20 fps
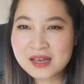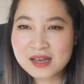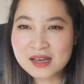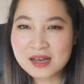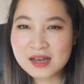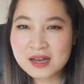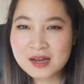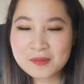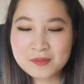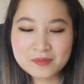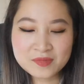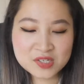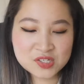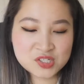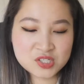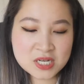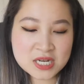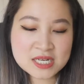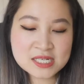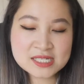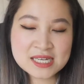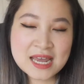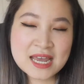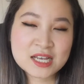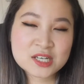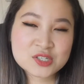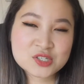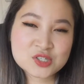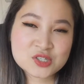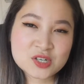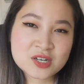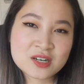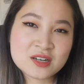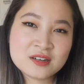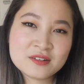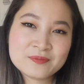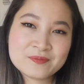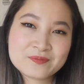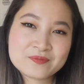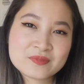Um, the sheen texture
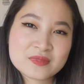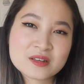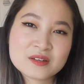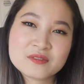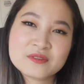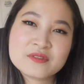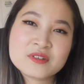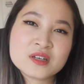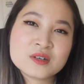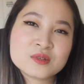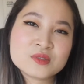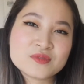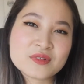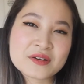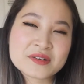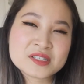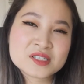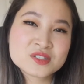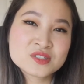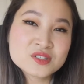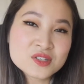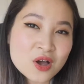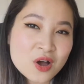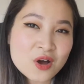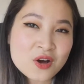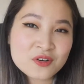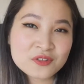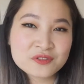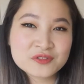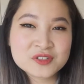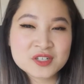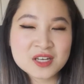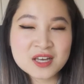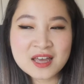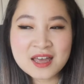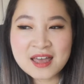feels very soft.